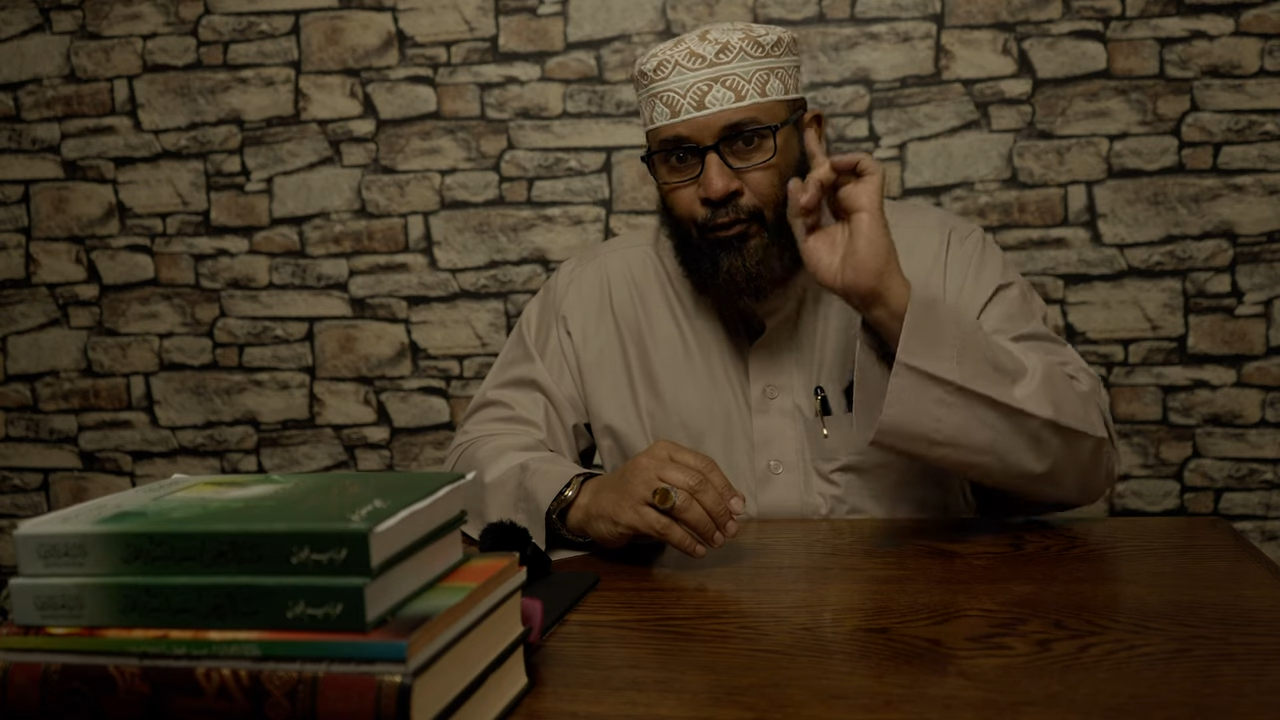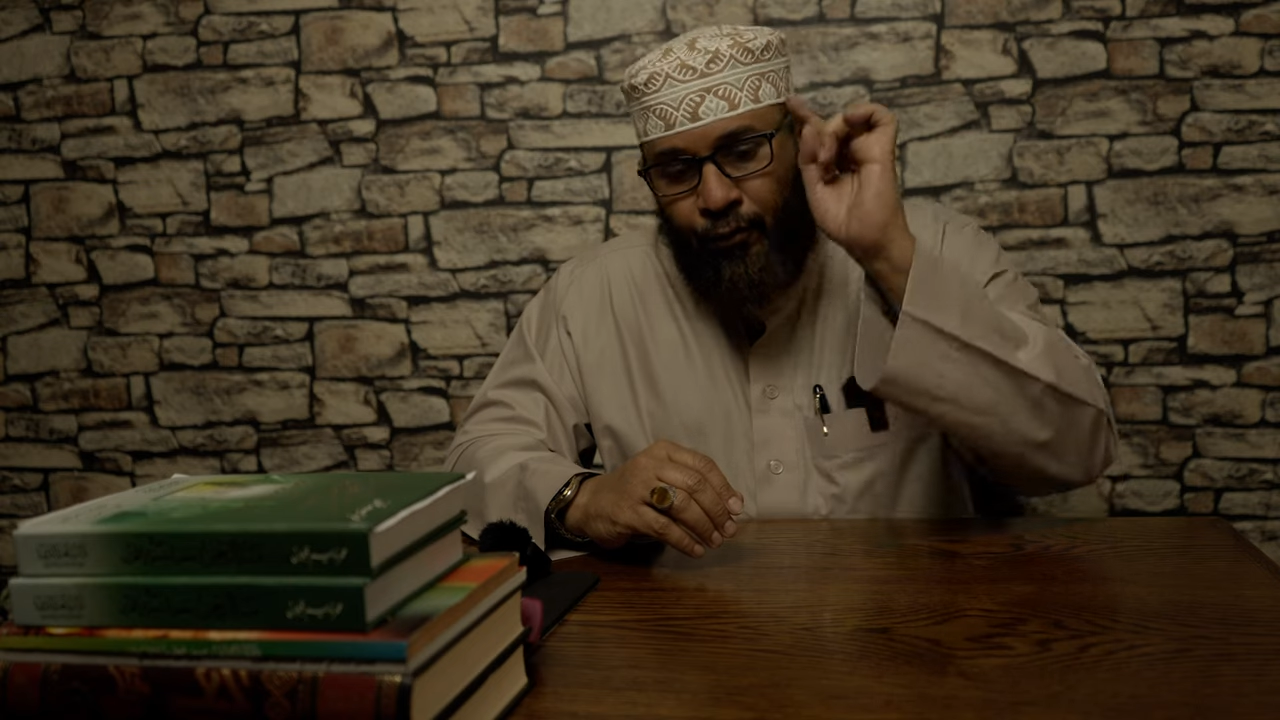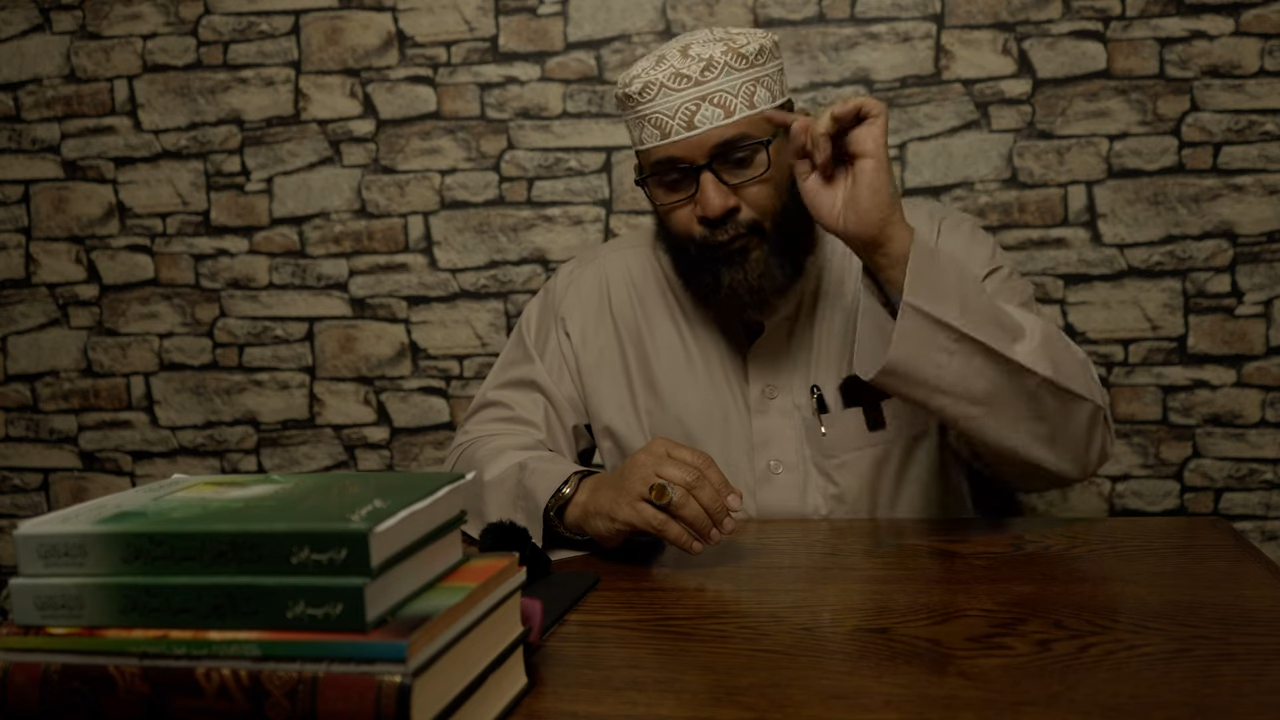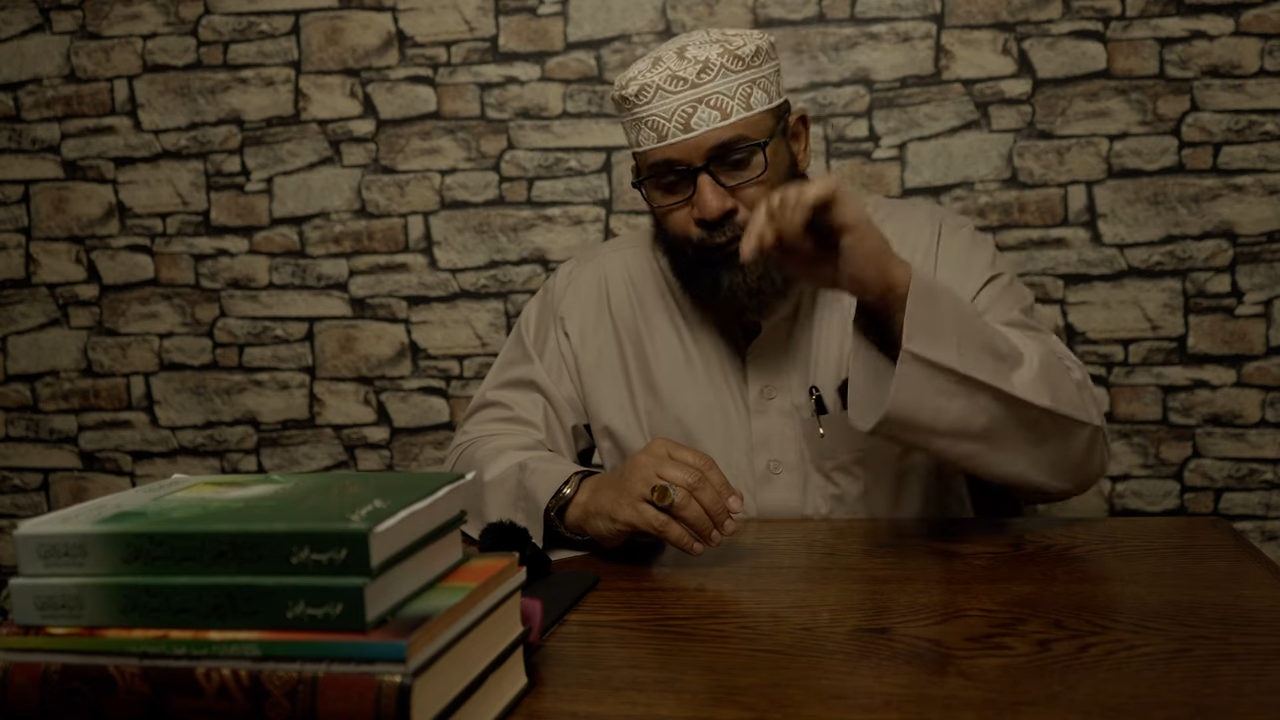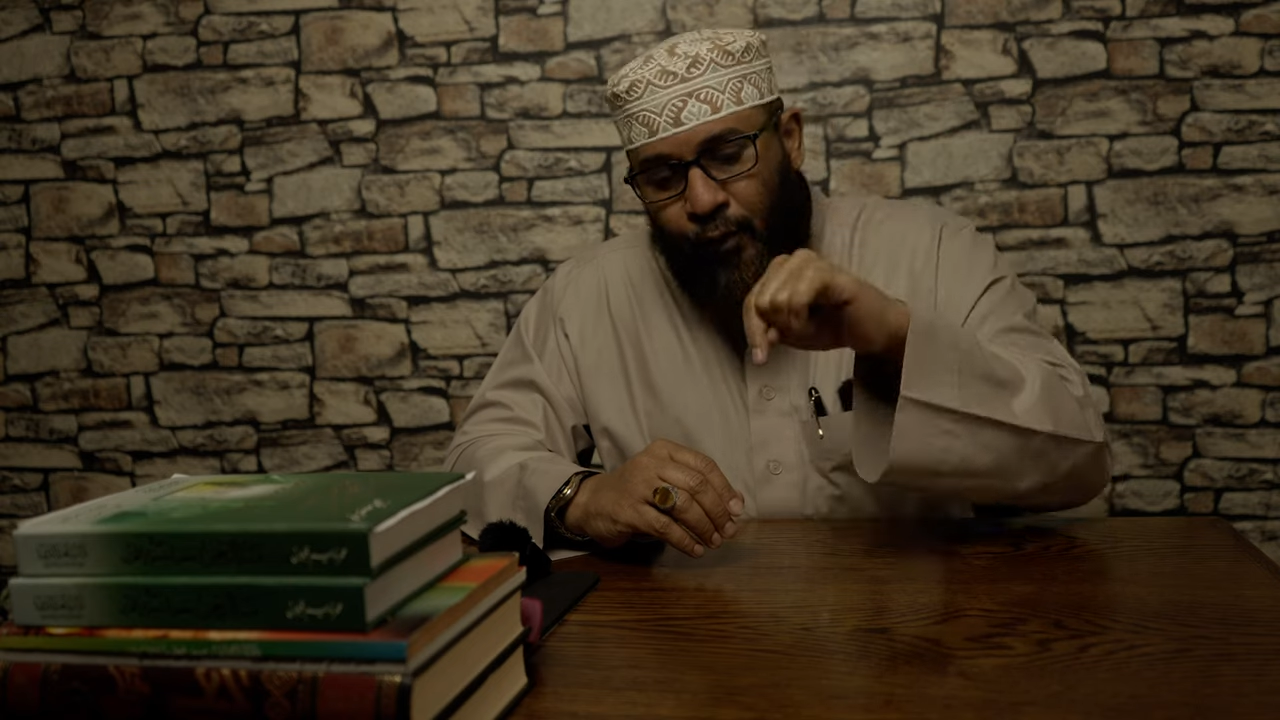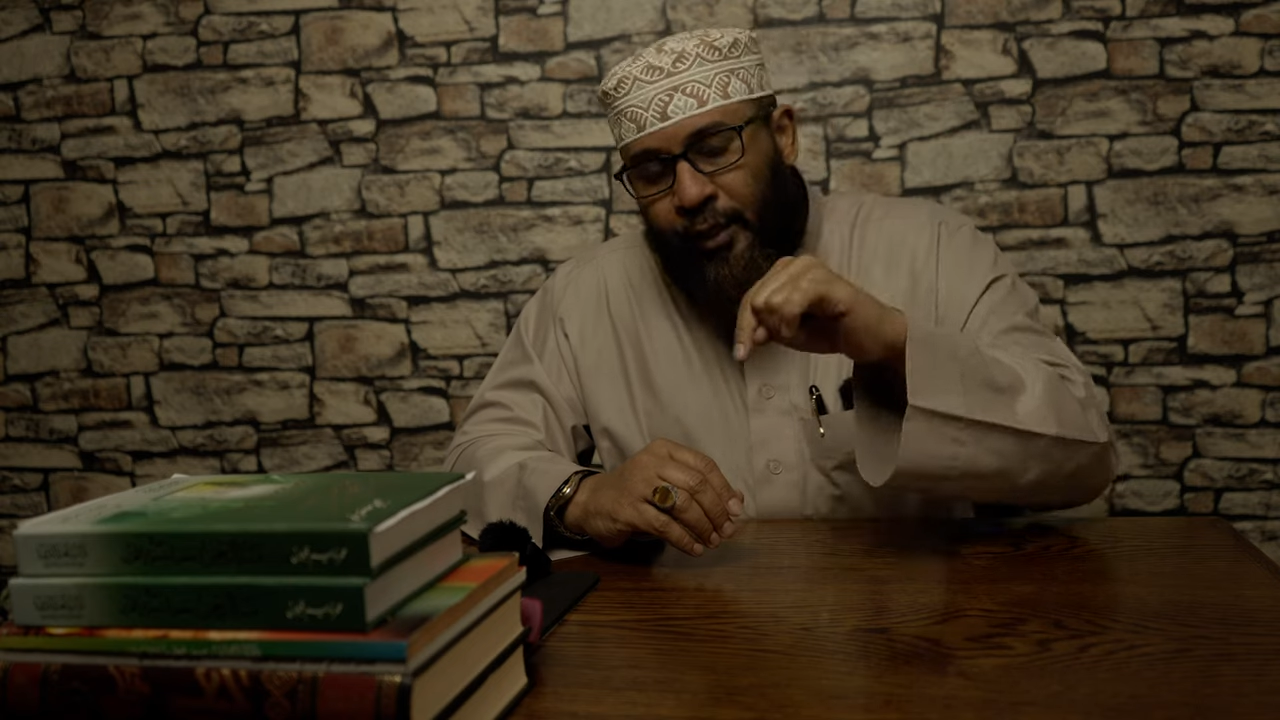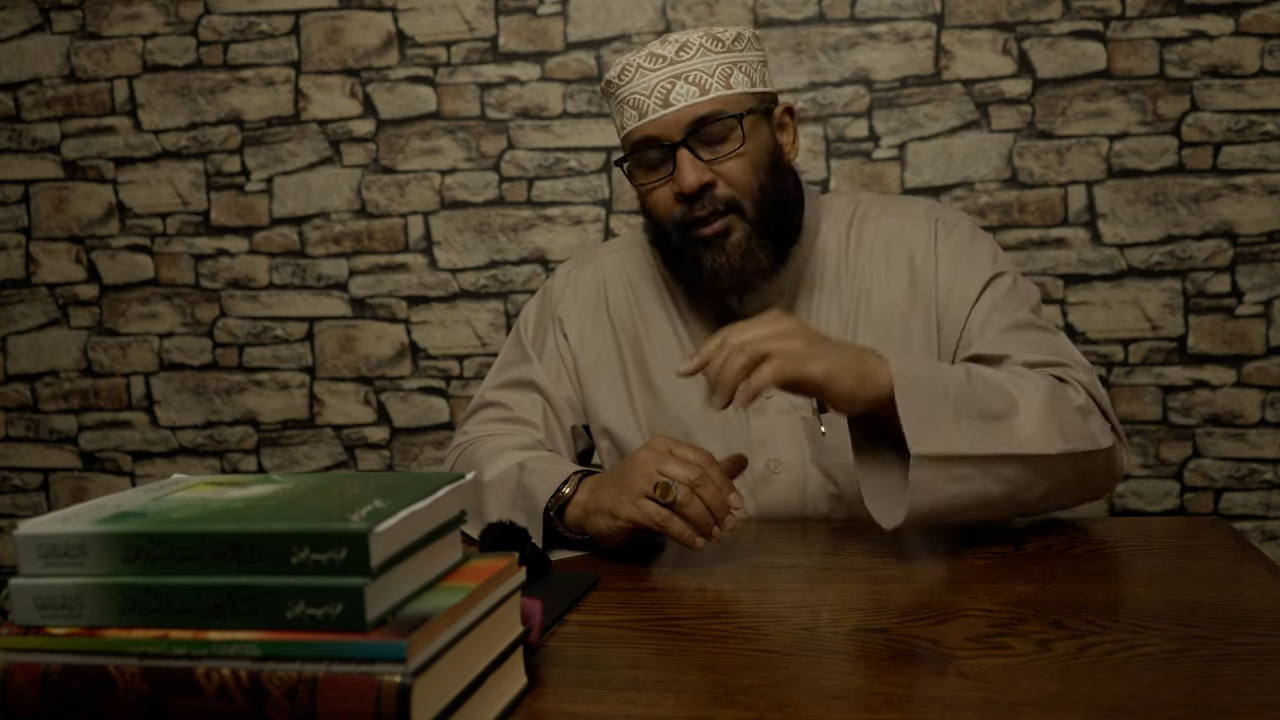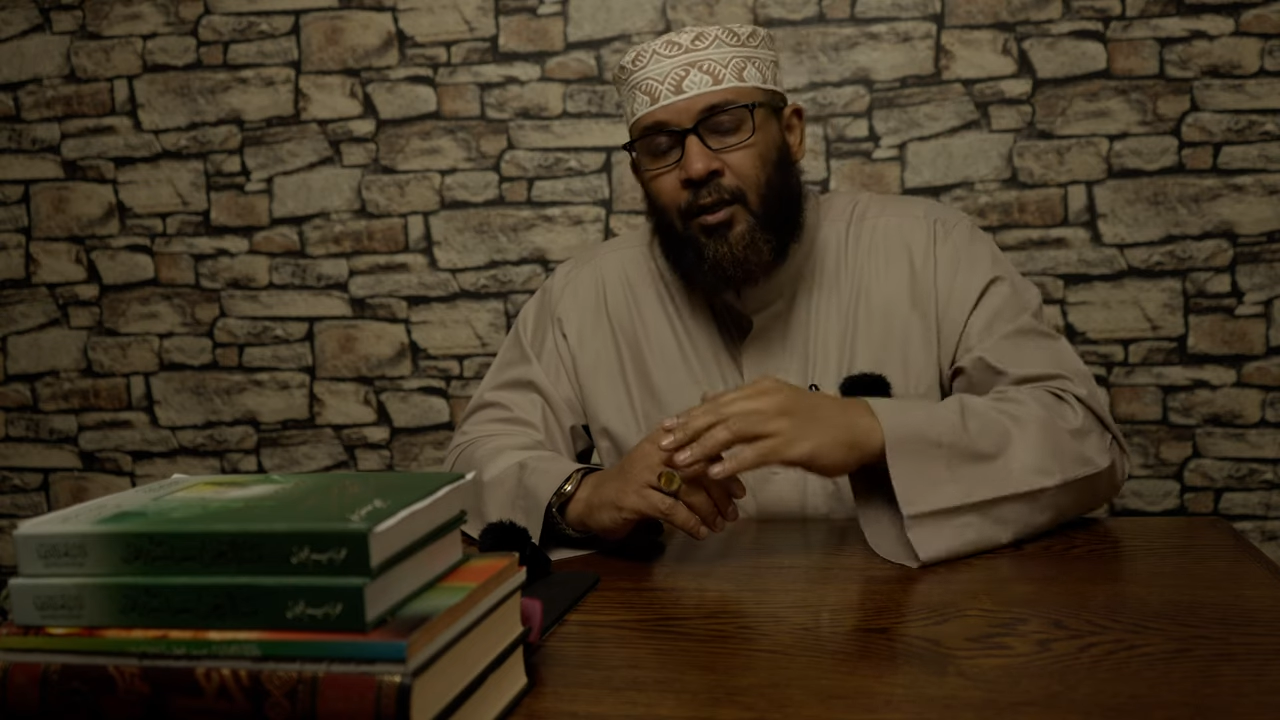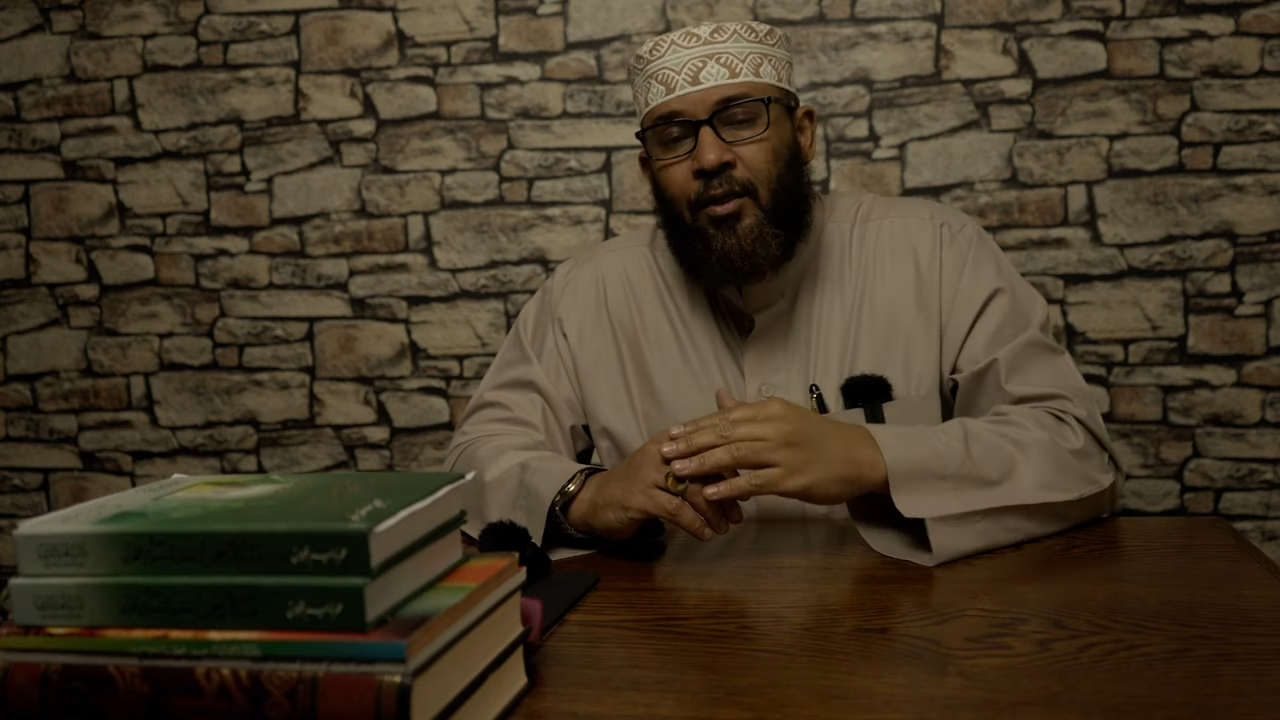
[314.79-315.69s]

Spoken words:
fully